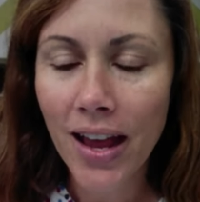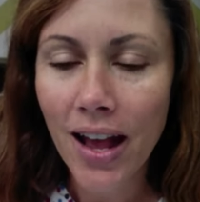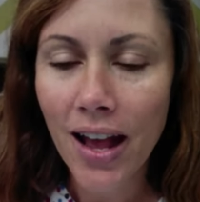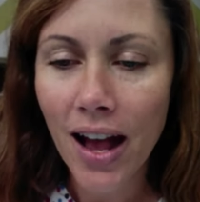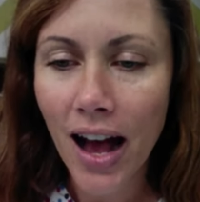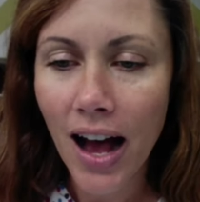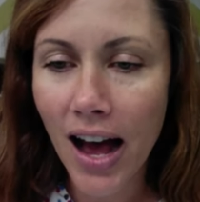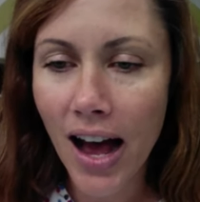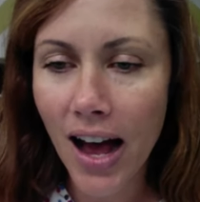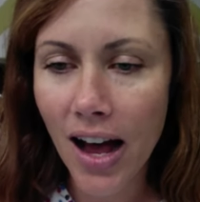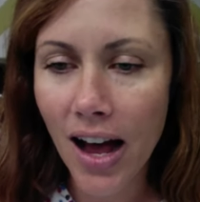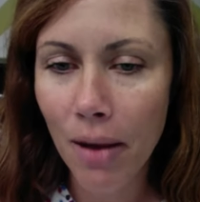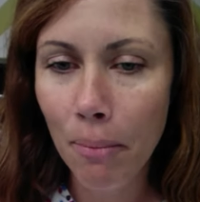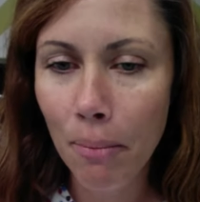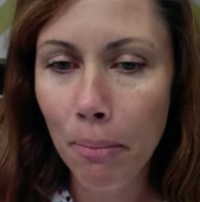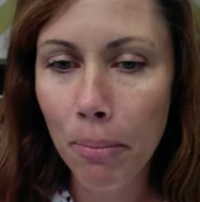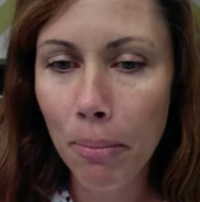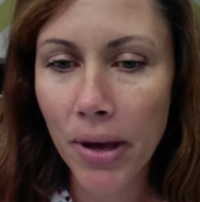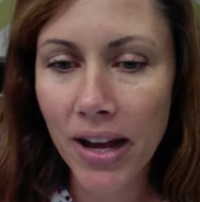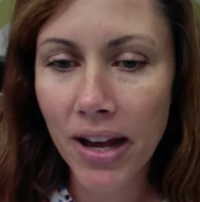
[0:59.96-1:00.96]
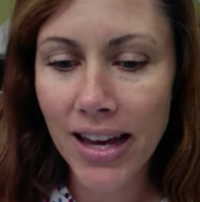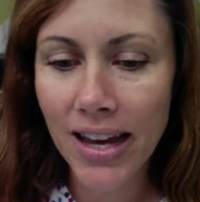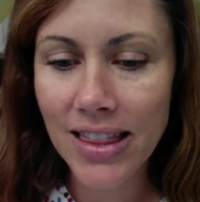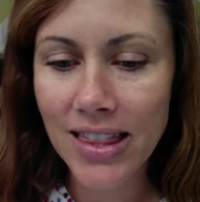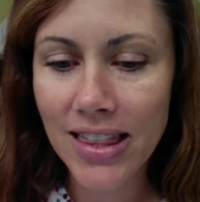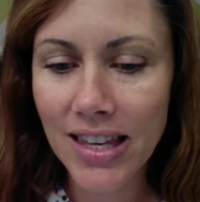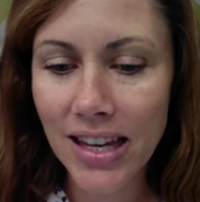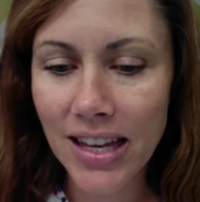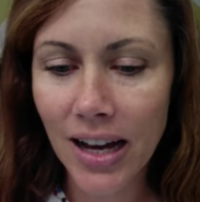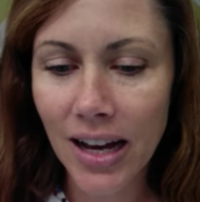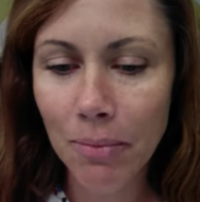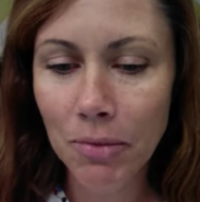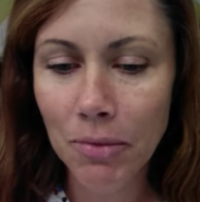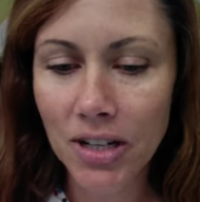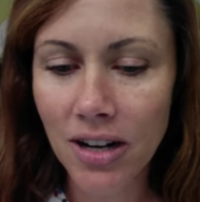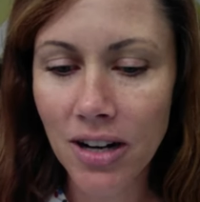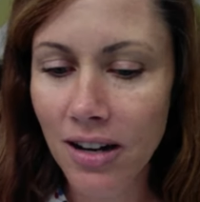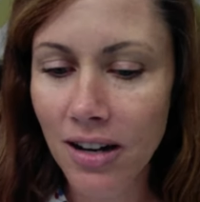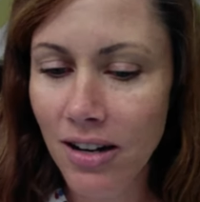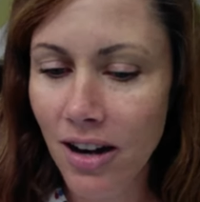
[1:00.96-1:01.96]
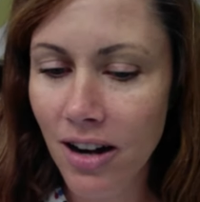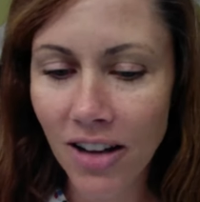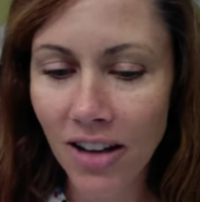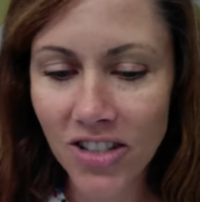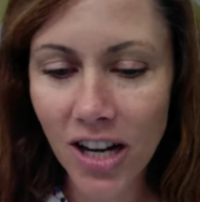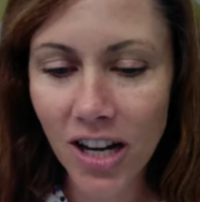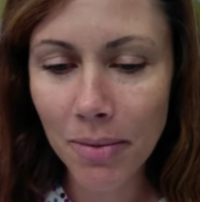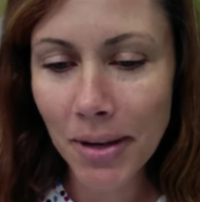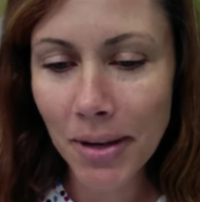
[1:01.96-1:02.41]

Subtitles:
But I think I'm gonna not talk about